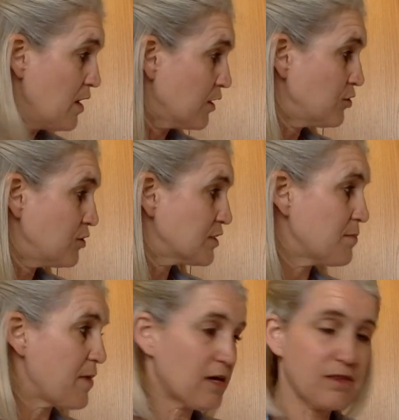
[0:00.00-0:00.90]
You need to
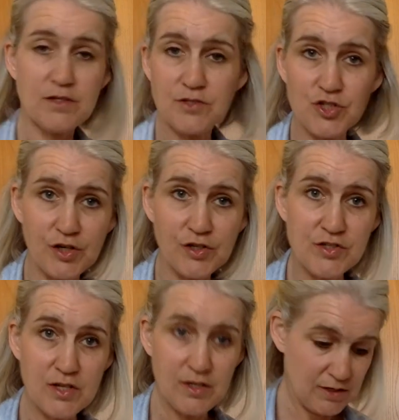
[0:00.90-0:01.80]
make this chart
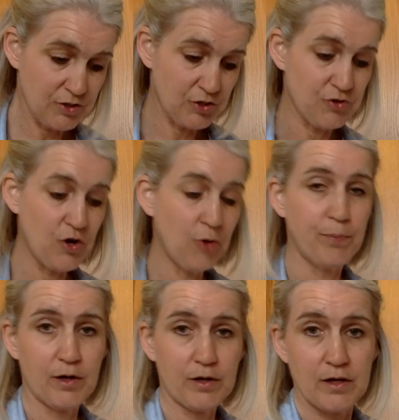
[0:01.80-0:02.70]
in your
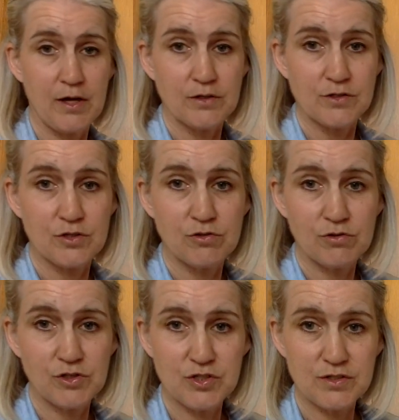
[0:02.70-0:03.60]
notebook. So, you
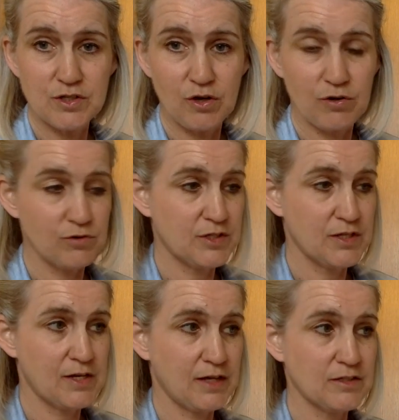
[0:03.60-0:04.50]
could just go to the
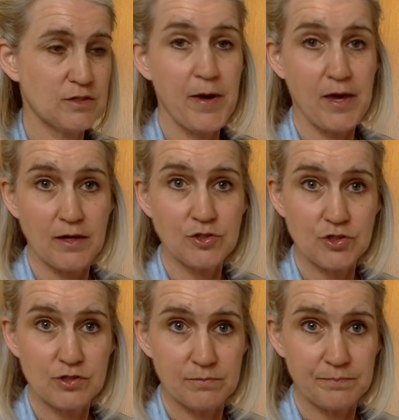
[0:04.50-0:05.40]
next
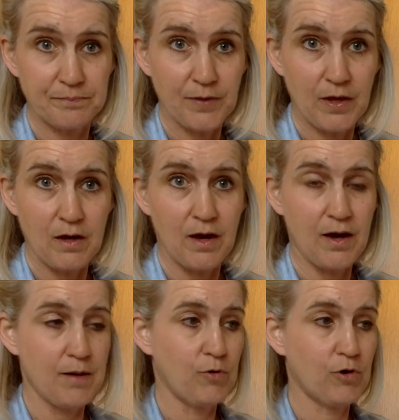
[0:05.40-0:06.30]
page
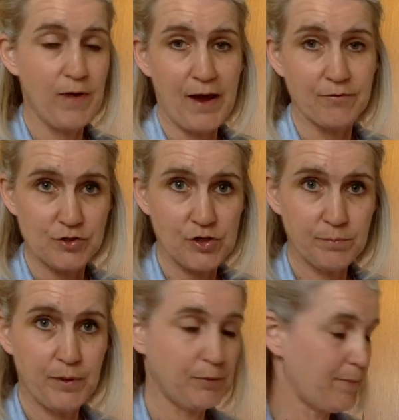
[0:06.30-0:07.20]
or after your
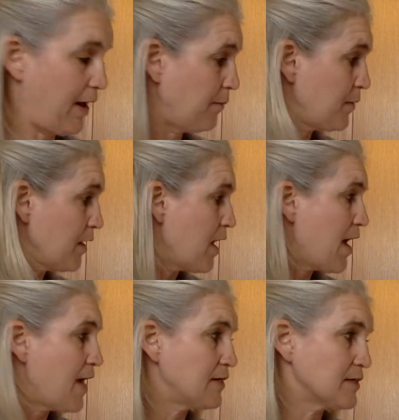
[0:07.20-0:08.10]
bubble map
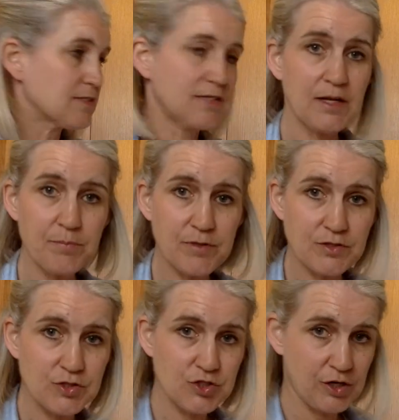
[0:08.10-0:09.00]
and set up this
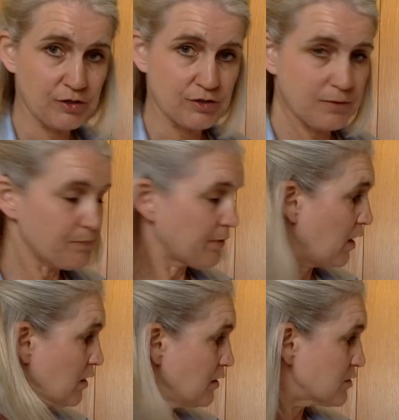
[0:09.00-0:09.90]
chart.
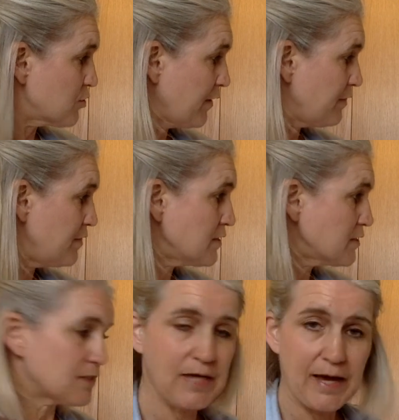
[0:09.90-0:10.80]
So on this
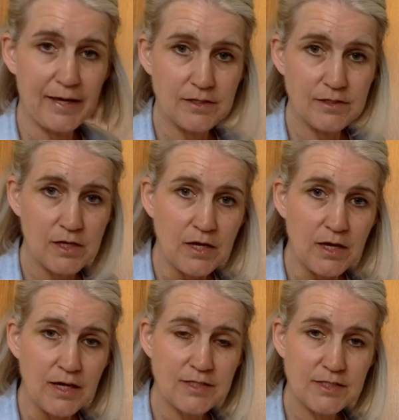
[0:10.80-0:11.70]
side,
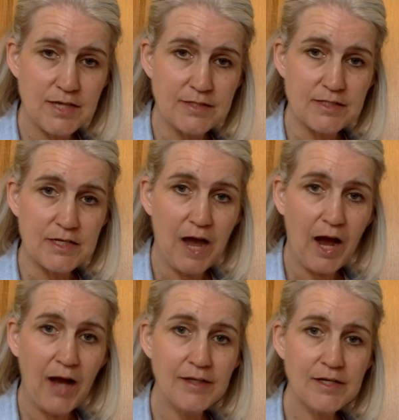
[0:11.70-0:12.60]
it says
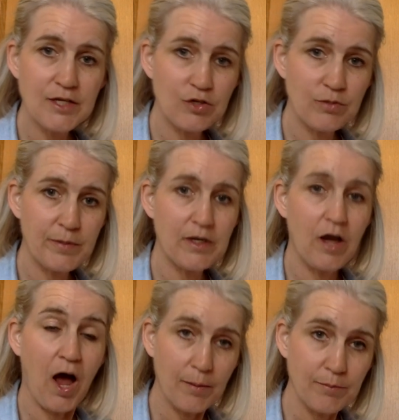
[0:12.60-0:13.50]
non human
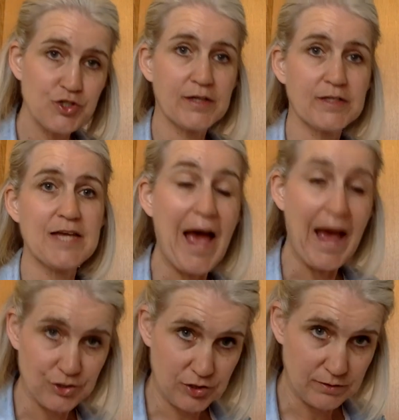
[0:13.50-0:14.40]
object
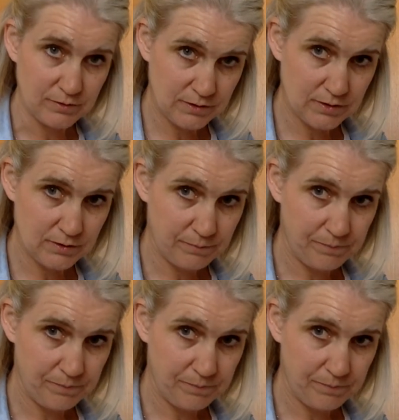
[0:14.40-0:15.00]
actions.